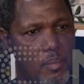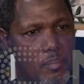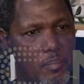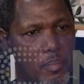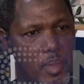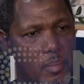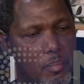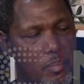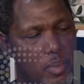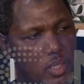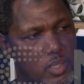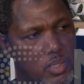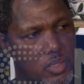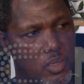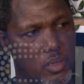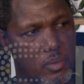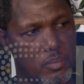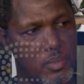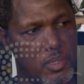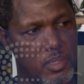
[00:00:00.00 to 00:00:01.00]
members
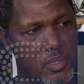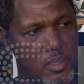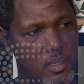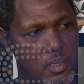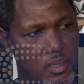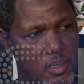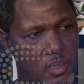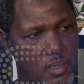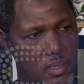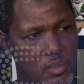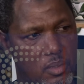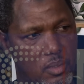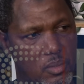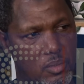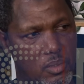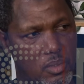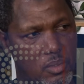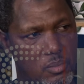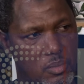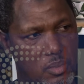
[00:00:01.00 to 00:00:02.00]
of
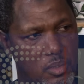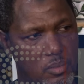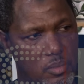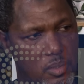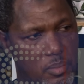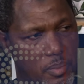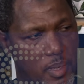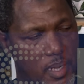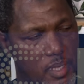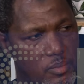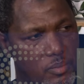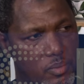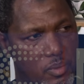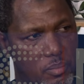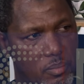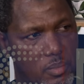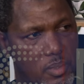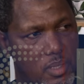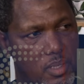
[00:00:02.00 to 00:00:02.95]
the platform,